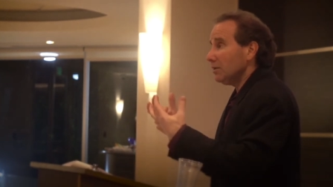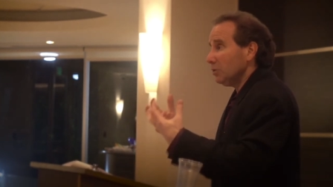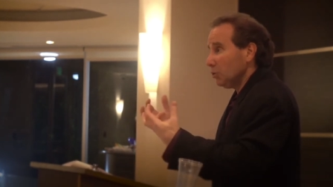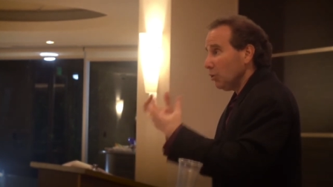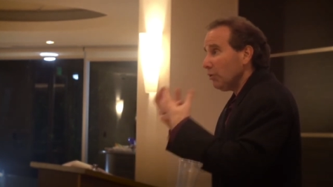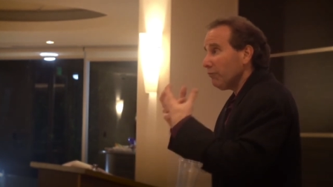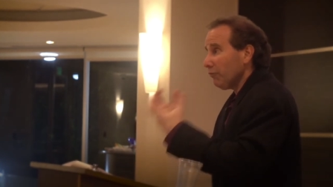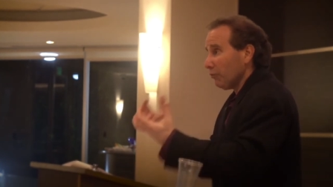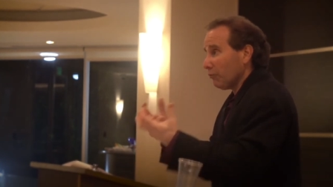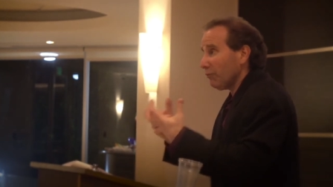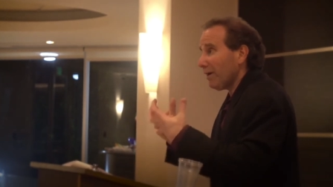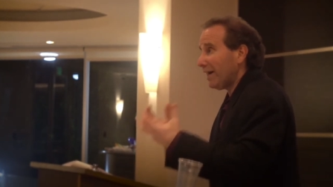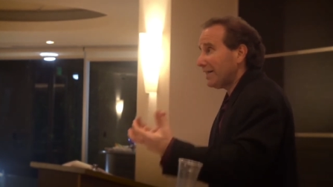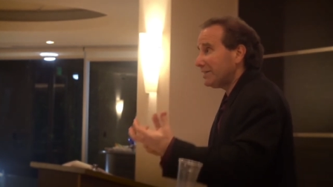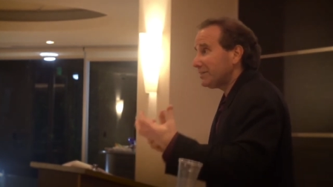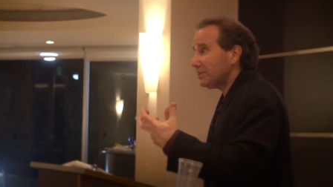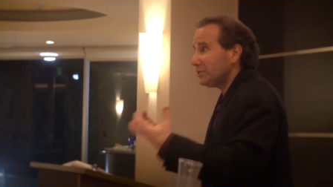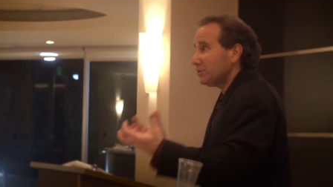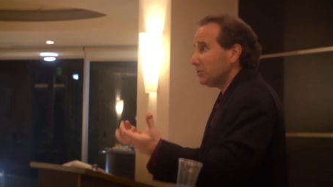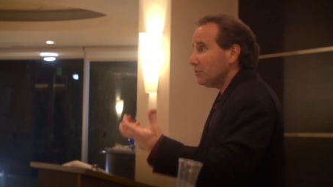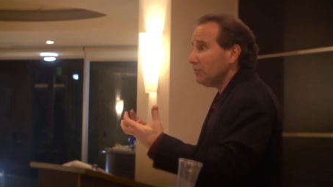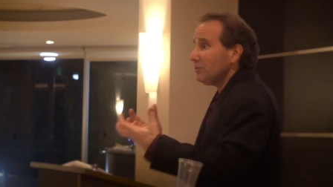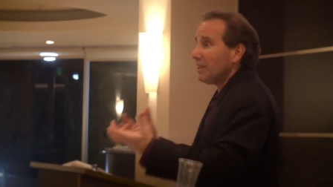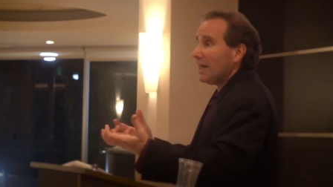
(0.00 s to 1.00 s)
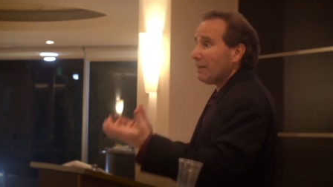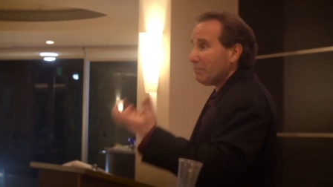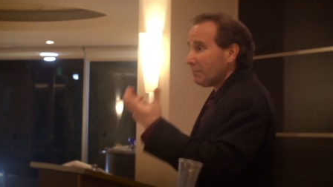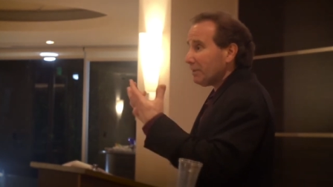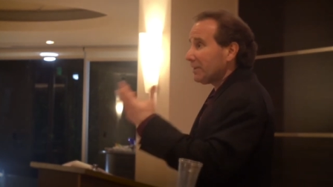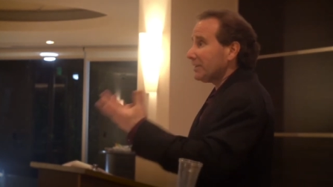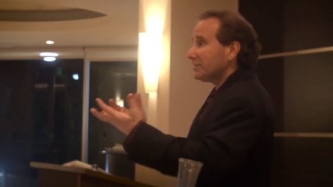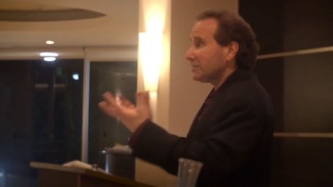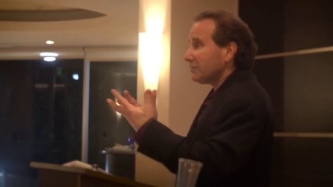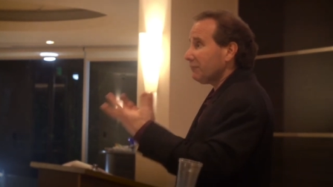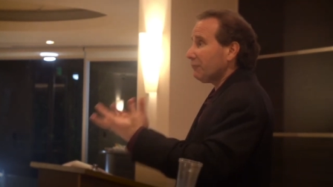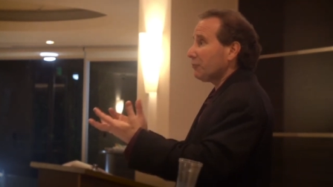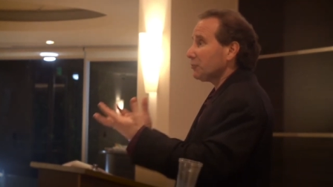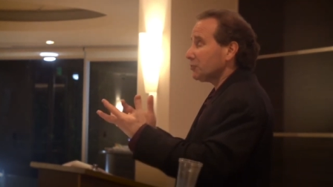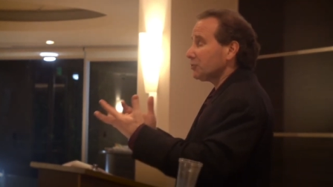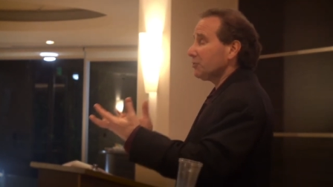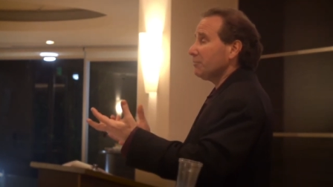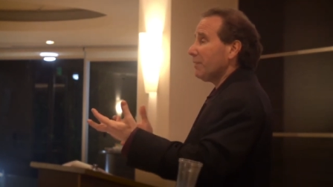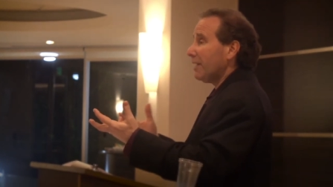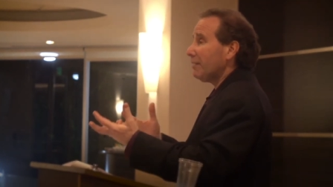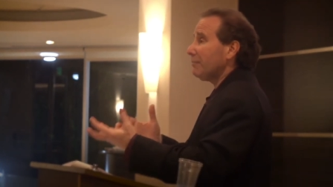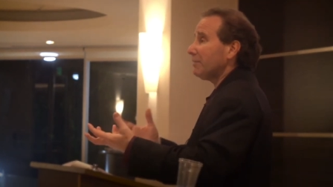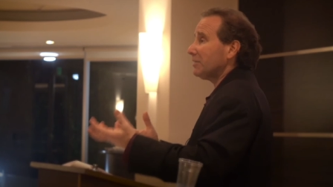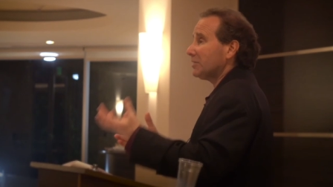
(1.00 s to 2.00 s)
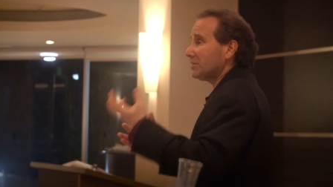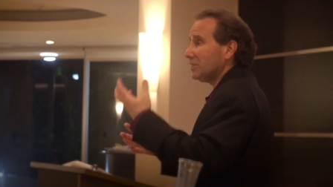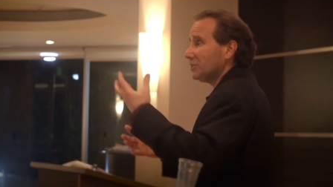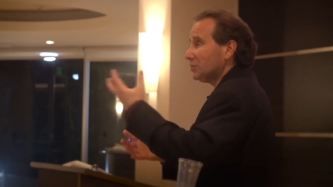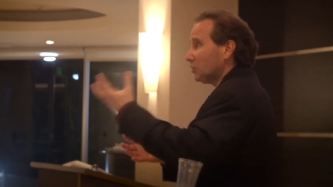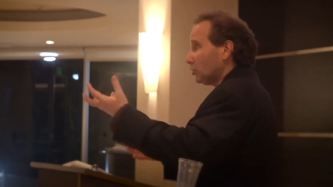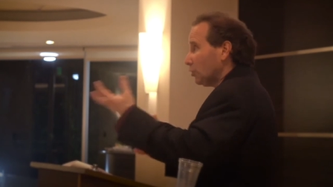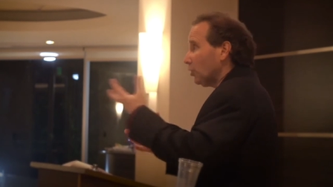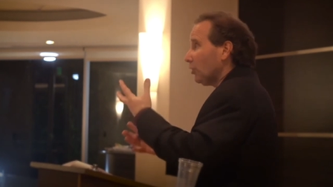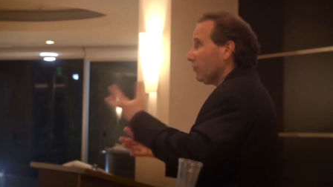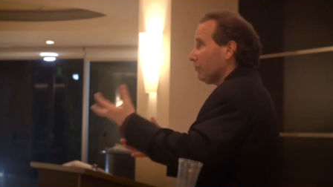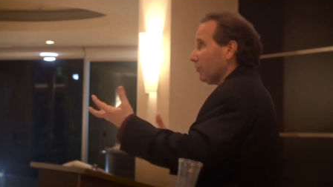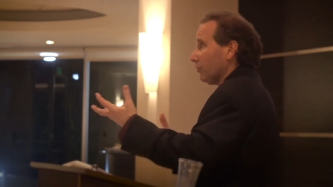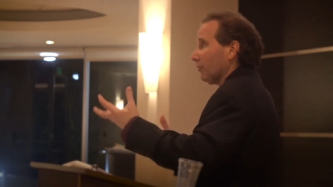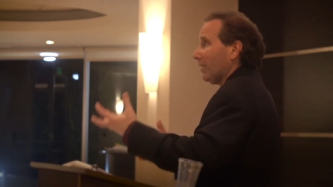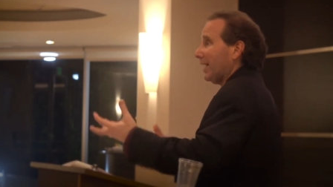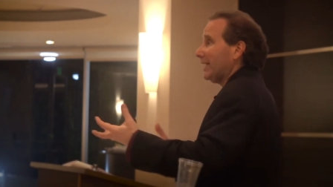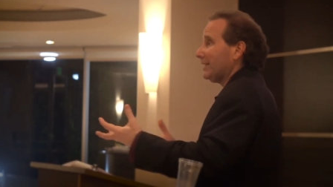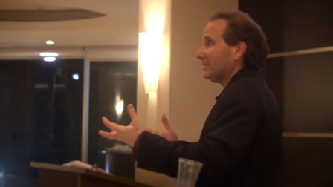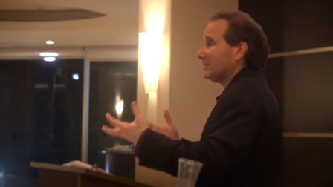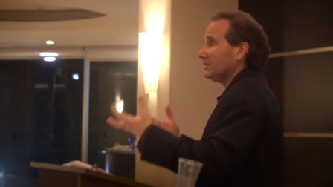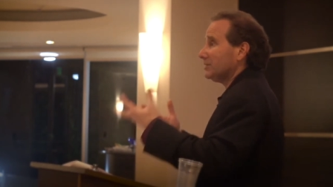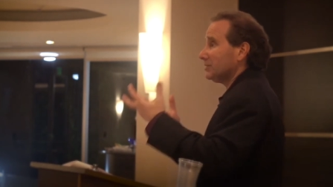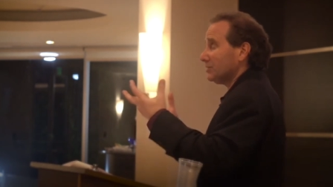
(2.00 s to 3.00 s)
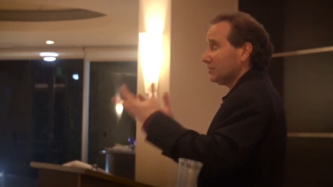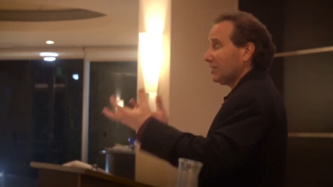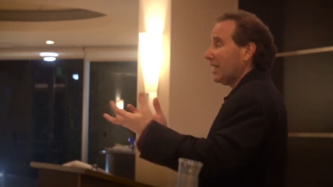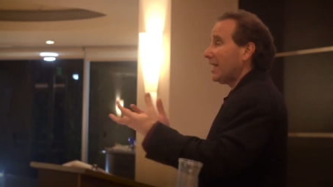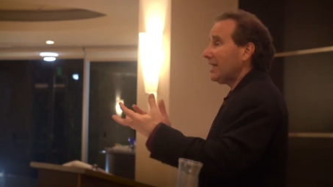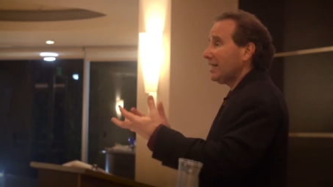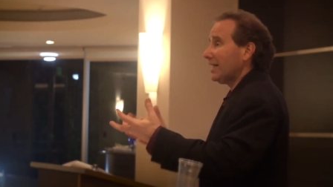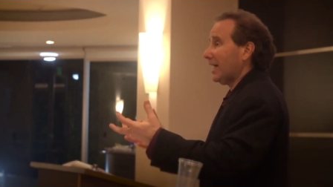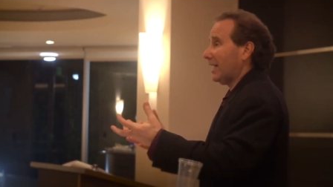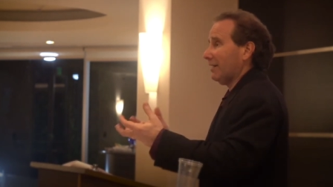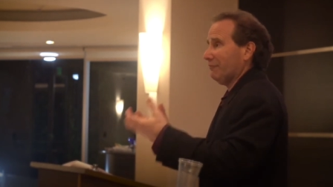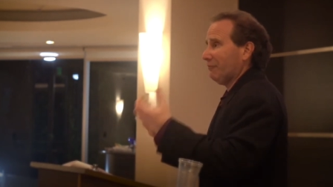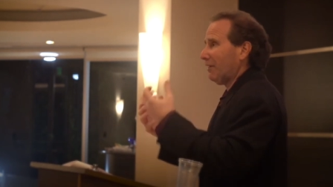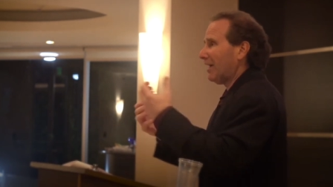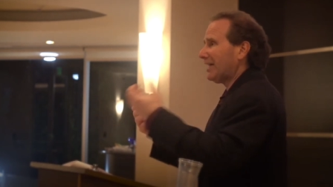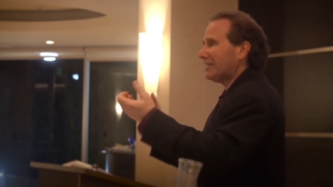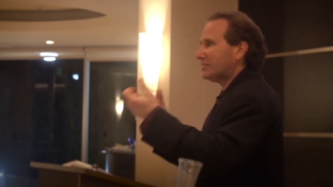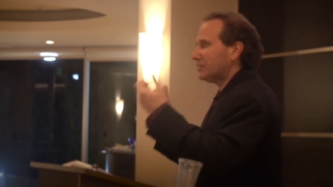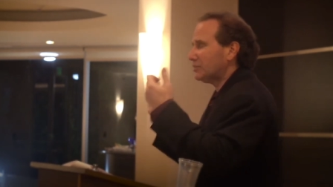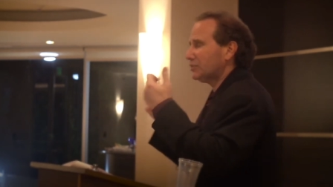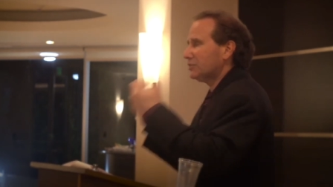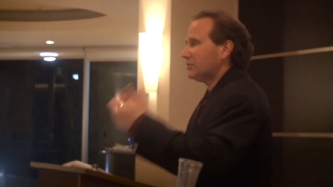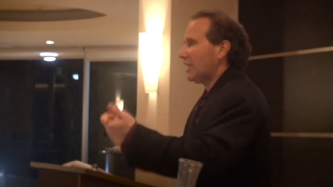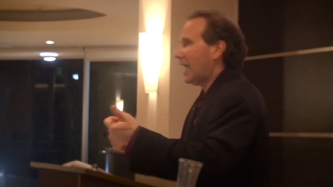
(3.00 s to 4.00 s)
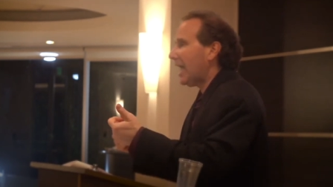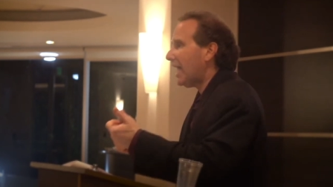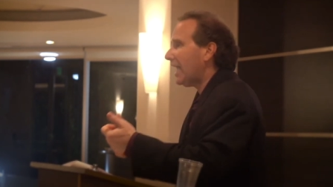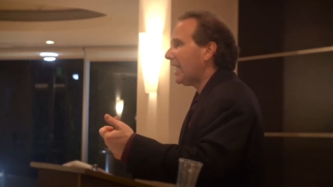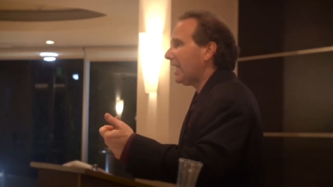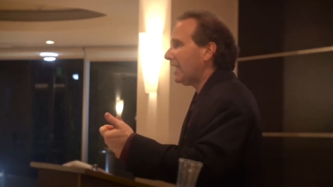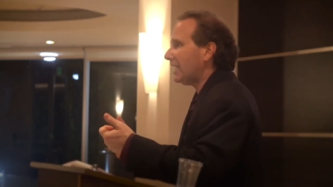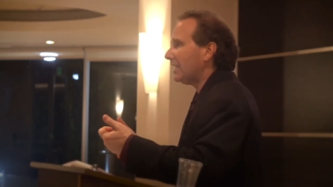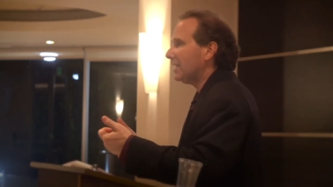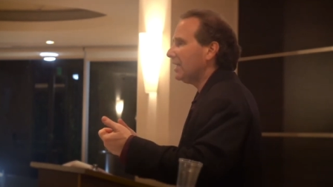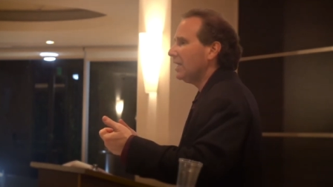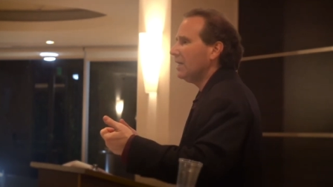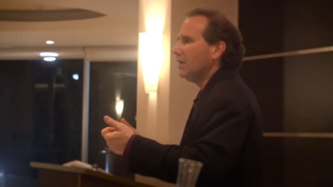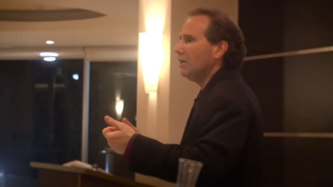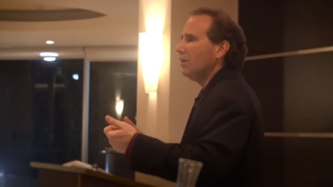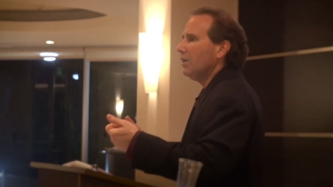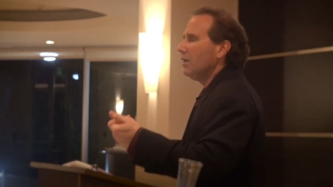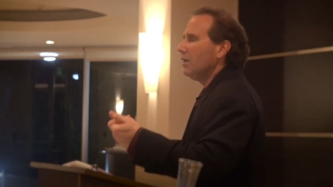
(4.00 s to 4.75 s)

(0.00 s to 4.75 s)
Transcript: you have a right to do that because the First Amendment says you have a right to say that. If I can say,